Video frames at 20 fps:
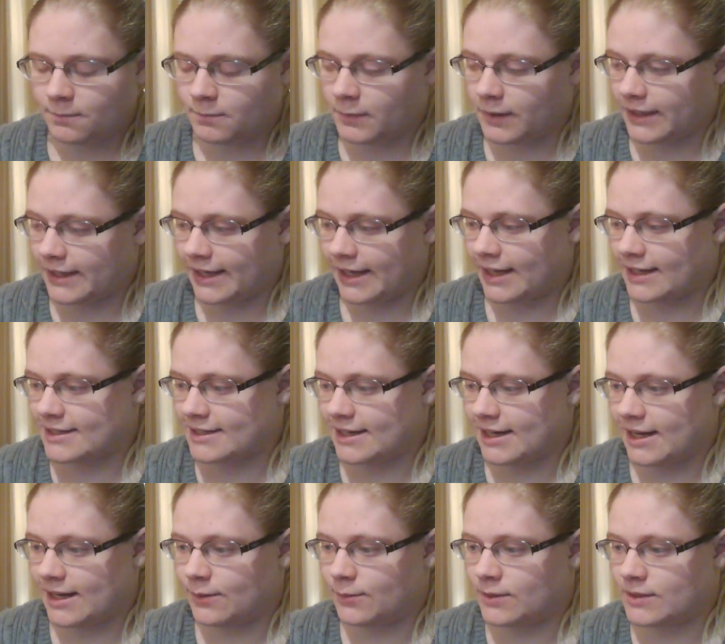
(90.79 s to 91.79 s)
But yeah,
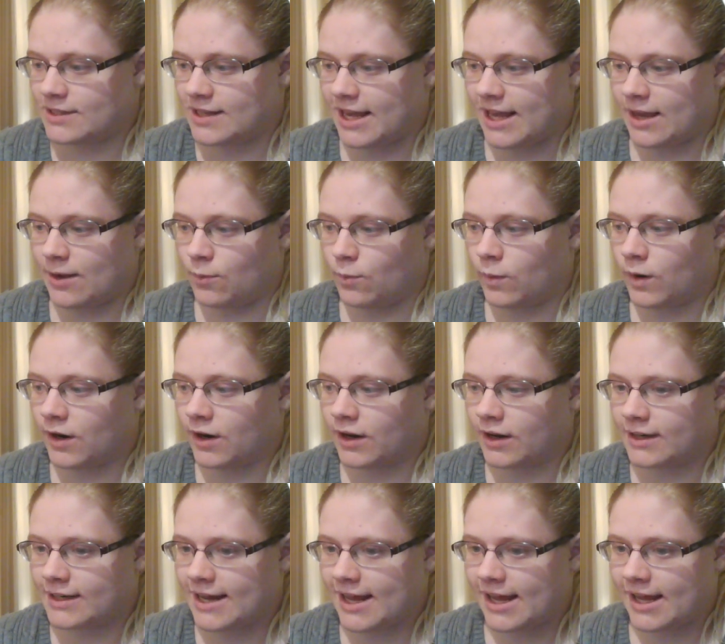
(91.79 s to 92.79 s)
today was a
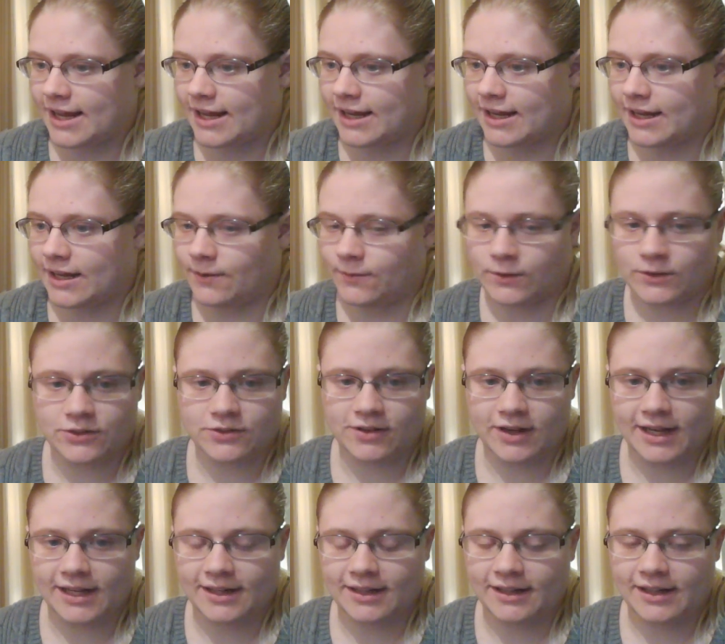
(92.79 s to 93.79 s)
work day. It was
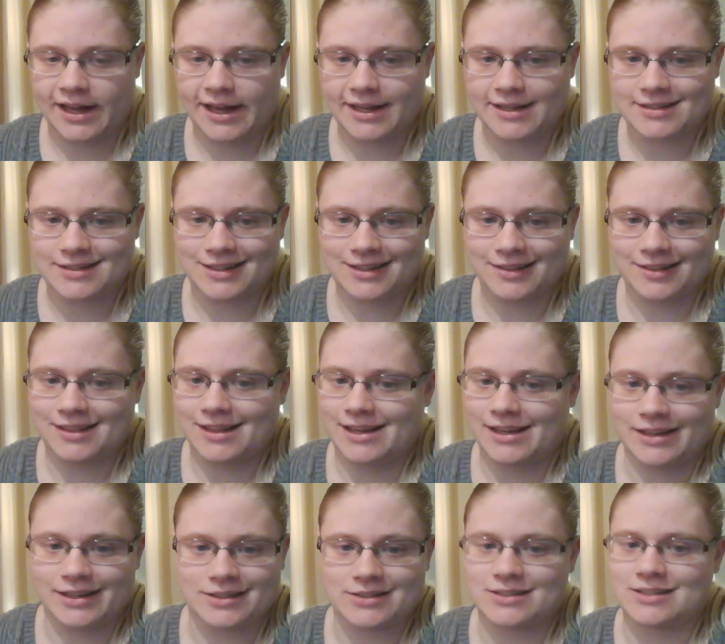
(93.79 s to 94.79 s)
finalizing
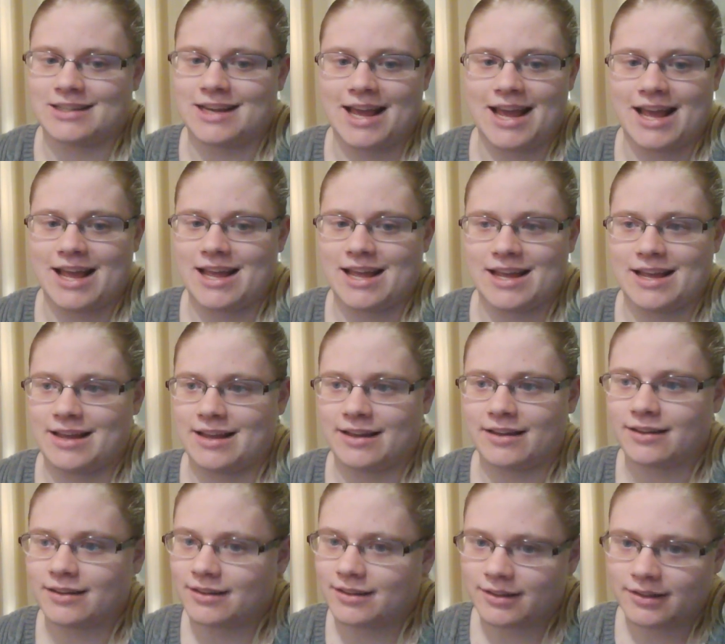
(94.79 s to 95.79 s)
things day.
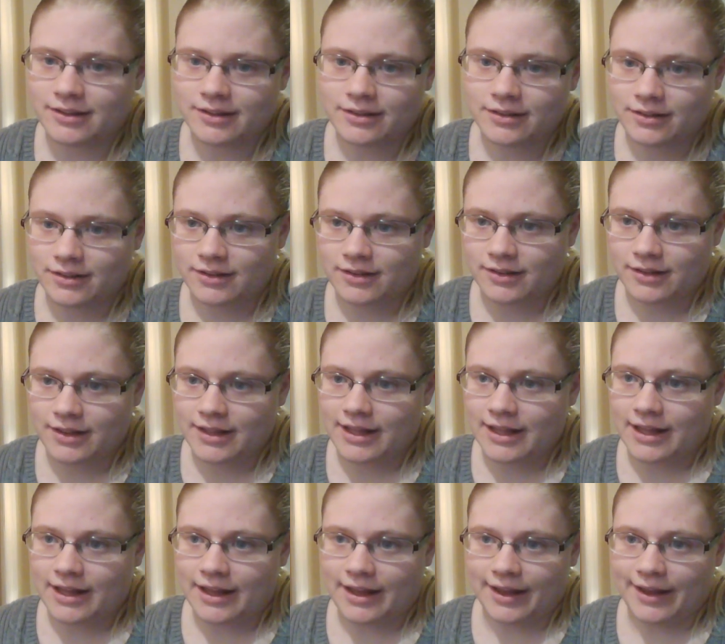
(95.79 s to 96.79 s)

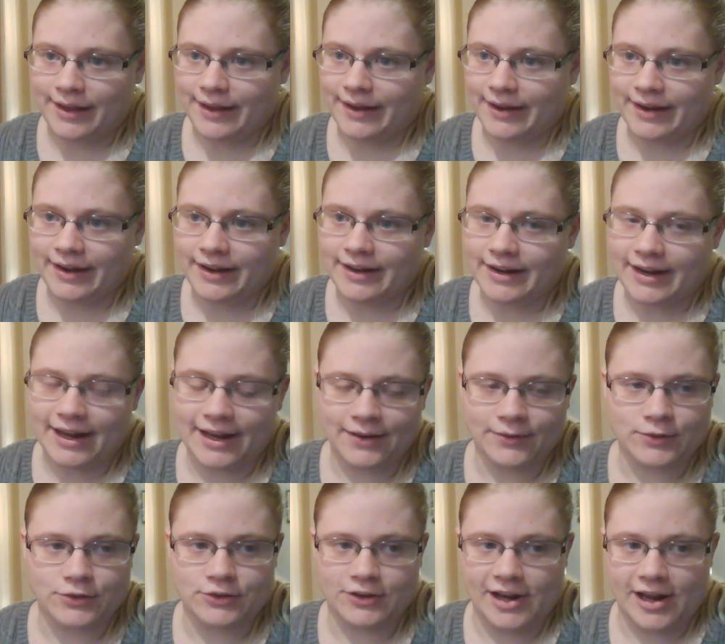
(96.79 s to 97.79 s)
And I
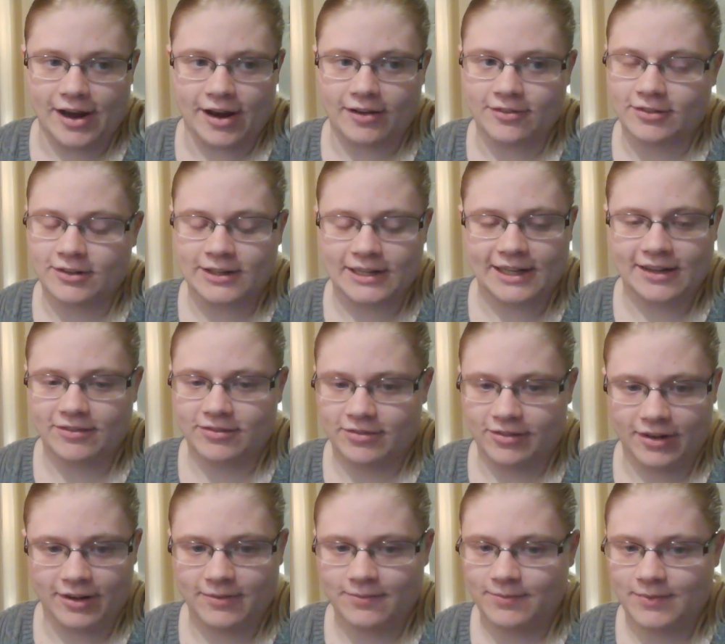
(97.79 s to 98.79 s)
was recovering
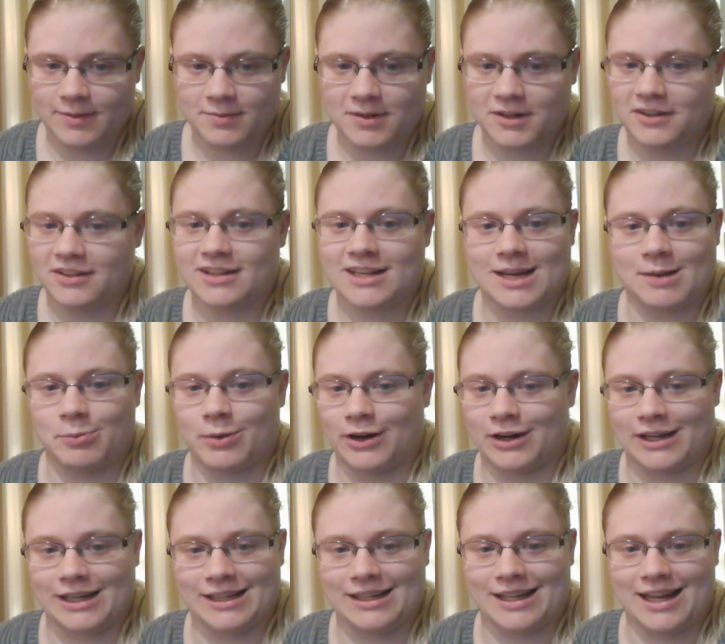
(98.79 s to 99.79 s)
from the birthday
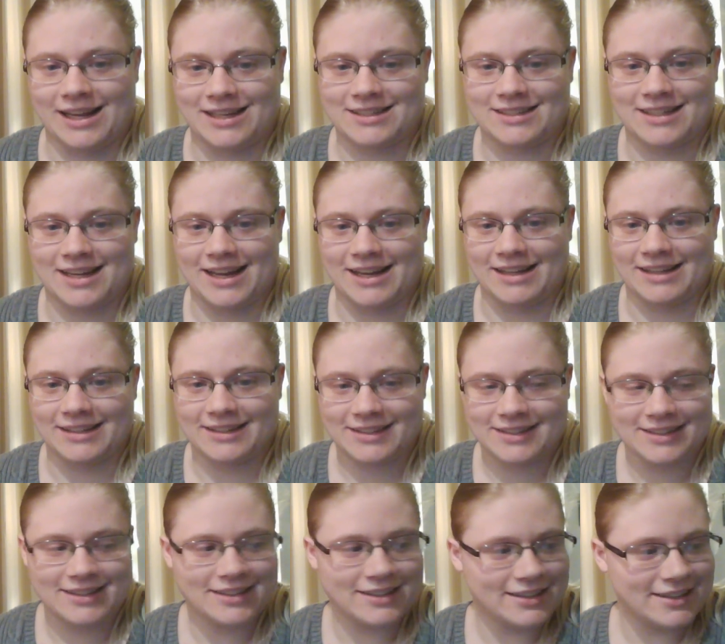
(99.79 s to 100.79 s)
party last
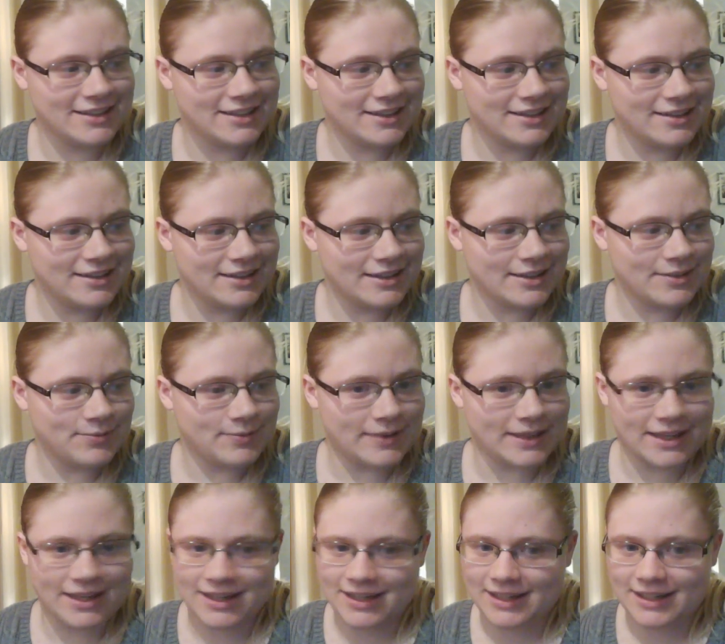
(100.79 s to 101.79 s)
night,
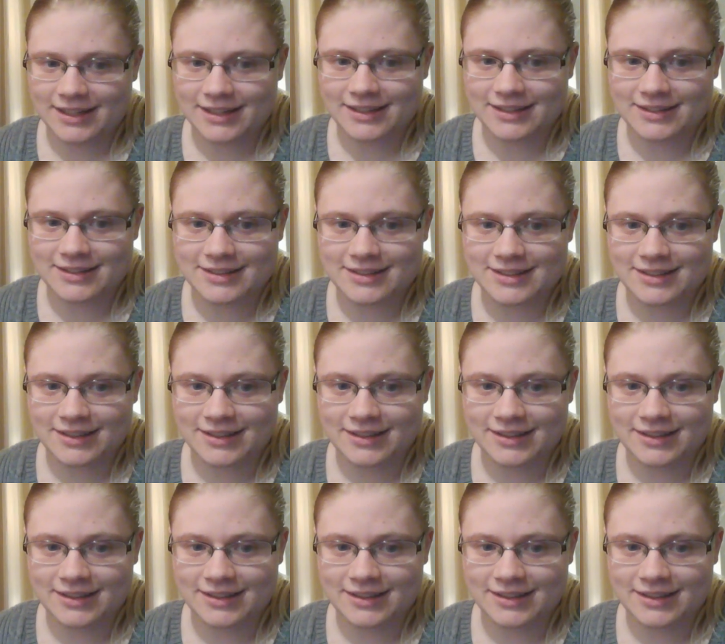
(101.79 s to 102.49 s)
because